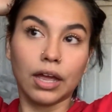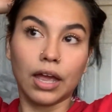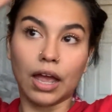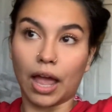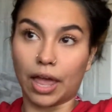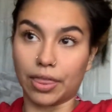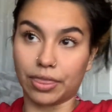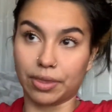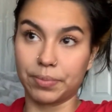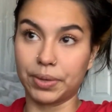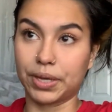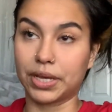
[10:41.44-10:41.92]

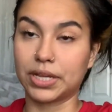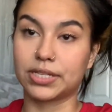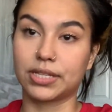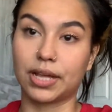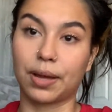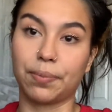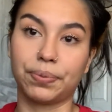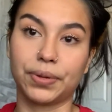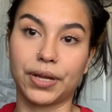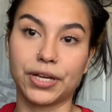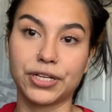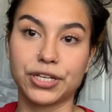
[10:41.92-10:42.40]
And then because
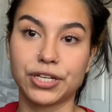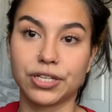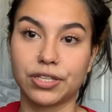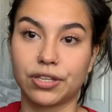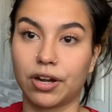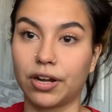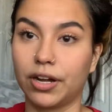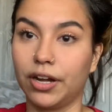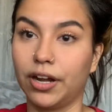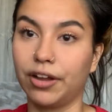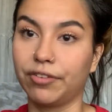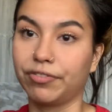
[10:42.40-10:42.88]
that blush is
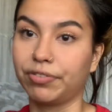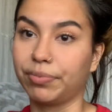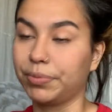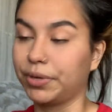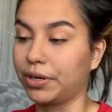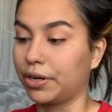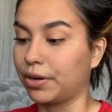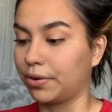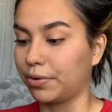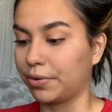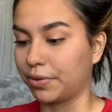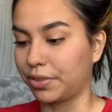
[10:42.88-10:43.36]
not enough, I'm going to
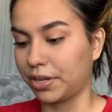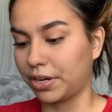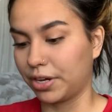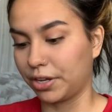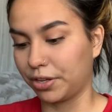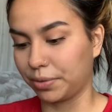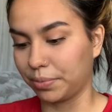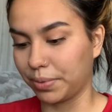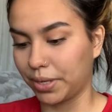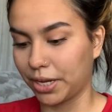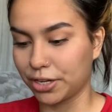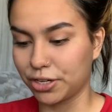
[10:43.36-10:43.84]
go in with
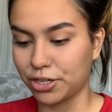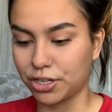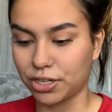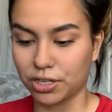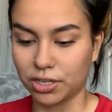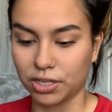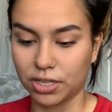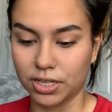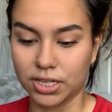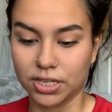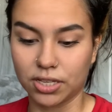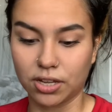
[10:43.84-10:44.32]
another blush.
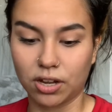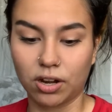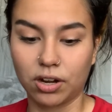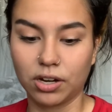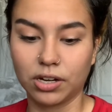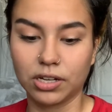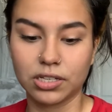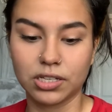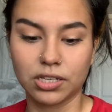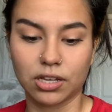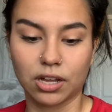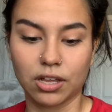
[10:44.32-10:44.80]
This is the
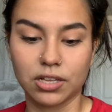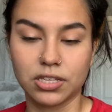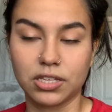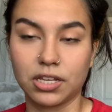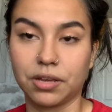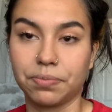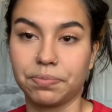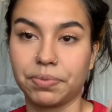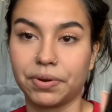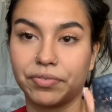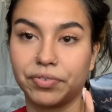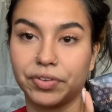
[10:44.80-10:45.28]

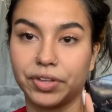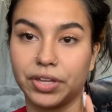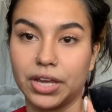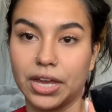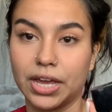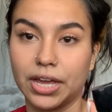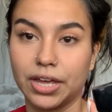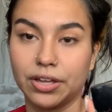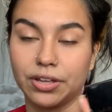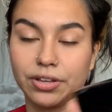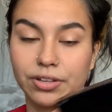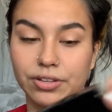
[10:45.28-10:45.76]
Anastasia Beverly
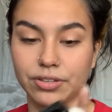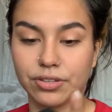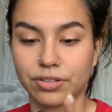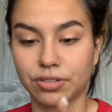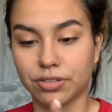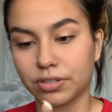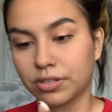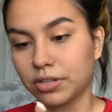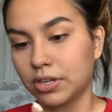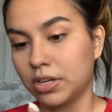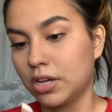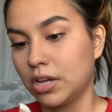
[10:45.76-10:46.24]

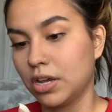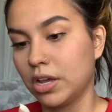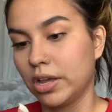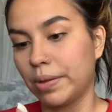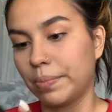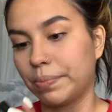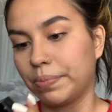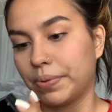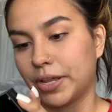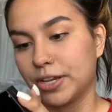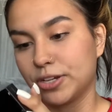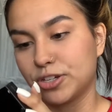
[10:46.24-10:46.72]
Hills
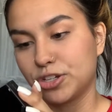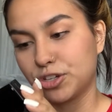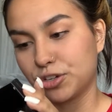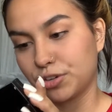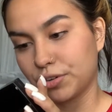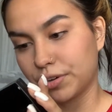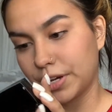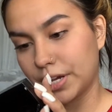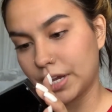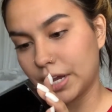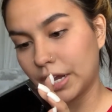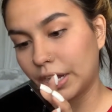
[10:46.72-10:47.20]
Blush
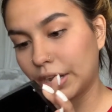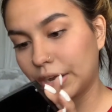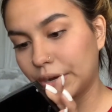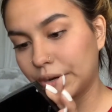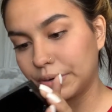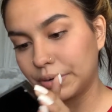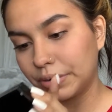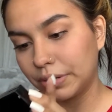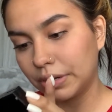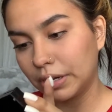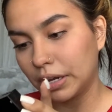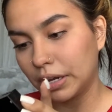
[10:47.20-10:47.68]
Trio.